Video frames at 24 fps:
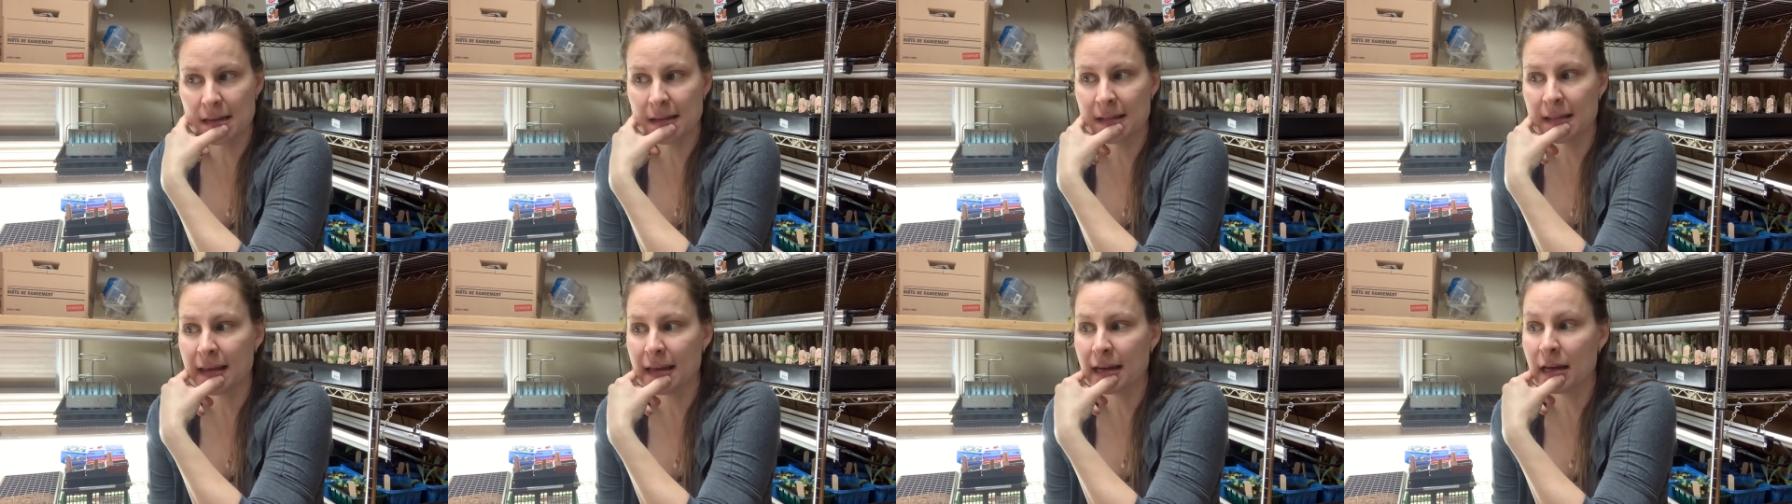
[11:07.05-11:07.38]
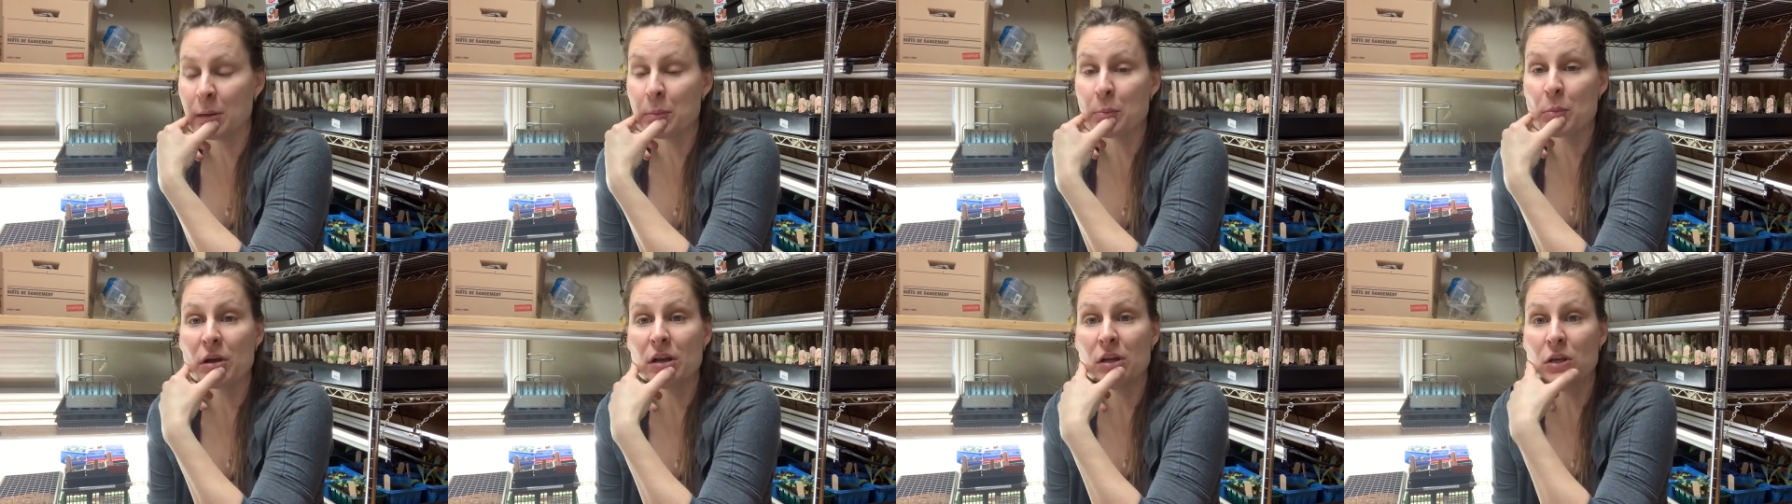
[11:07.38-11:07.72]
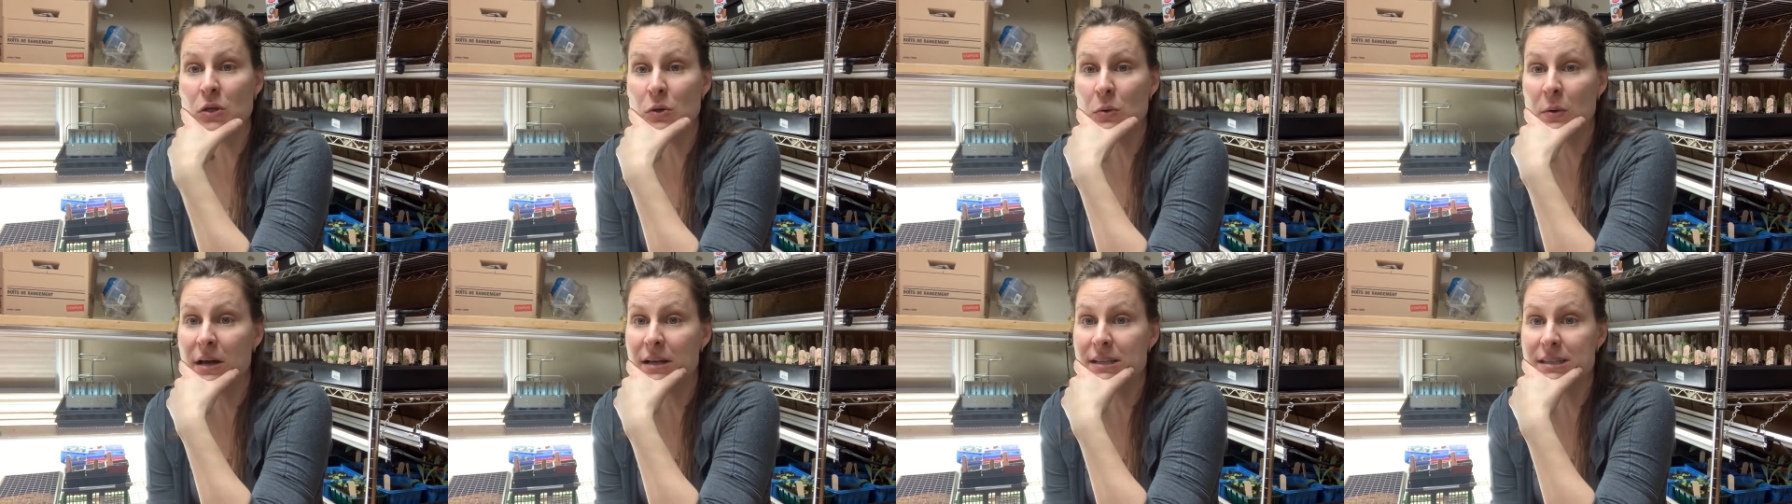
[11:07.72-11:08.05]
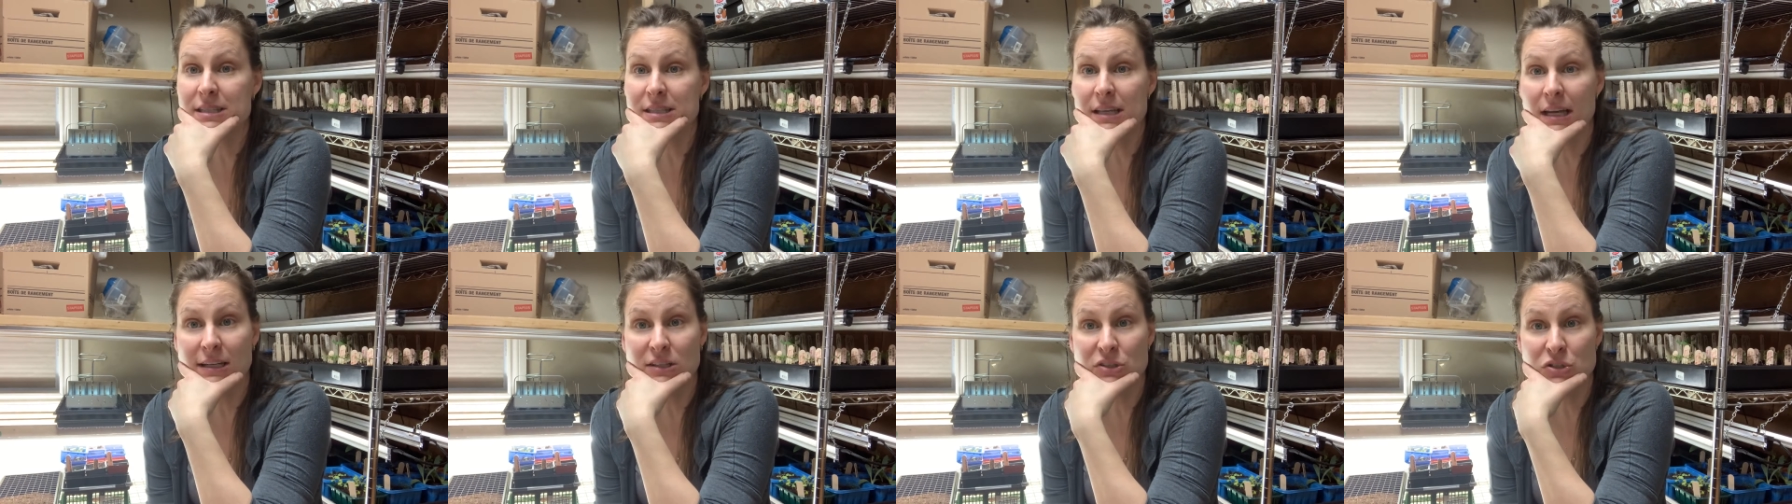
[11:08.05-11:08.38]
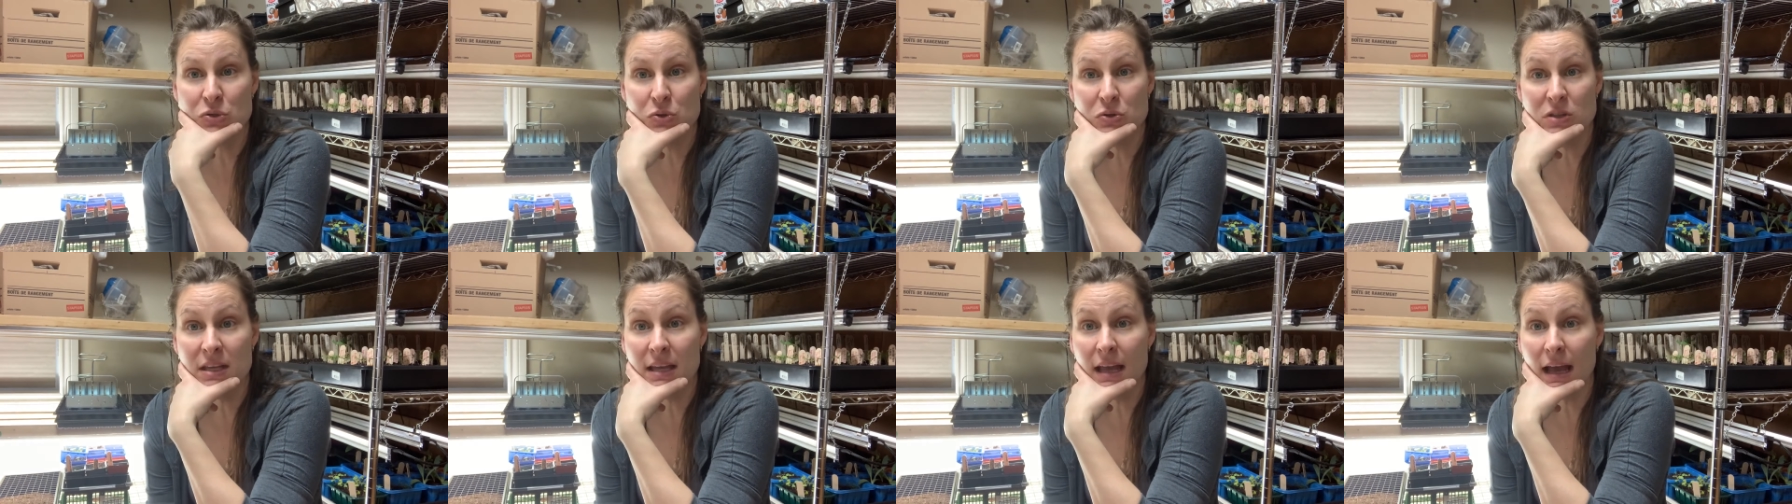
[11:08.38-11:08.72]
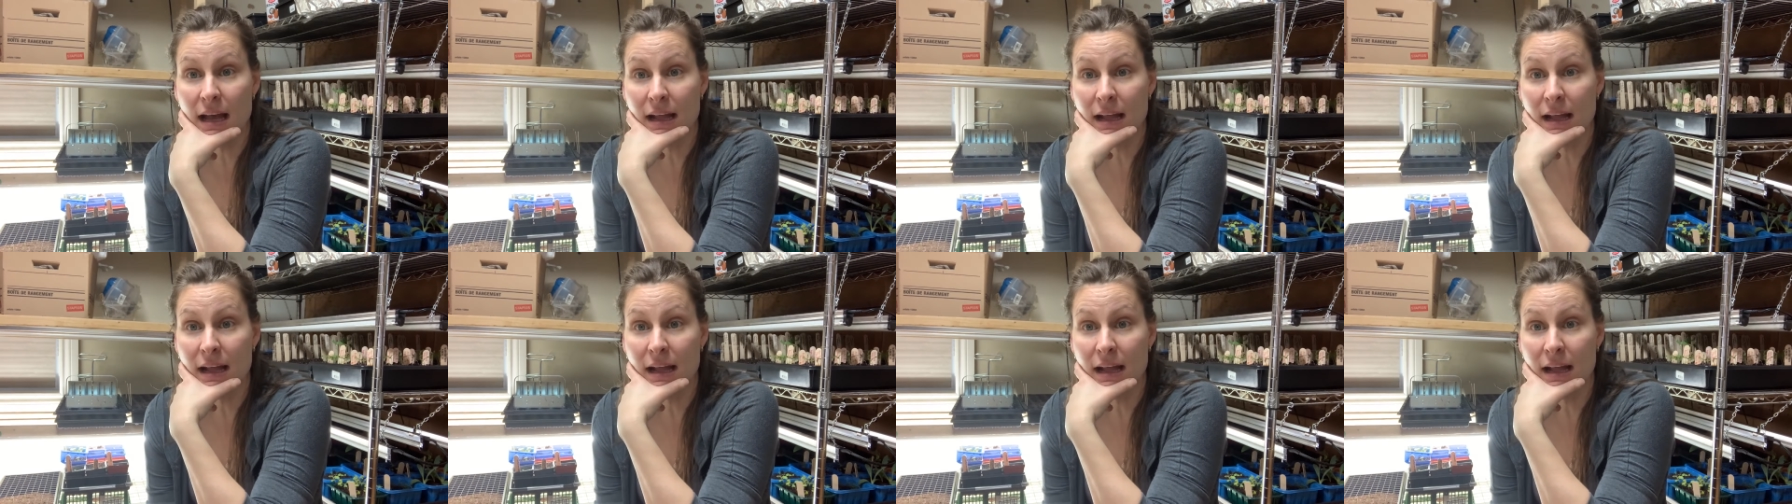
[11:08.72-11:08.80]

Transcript: and then I bring you outside to the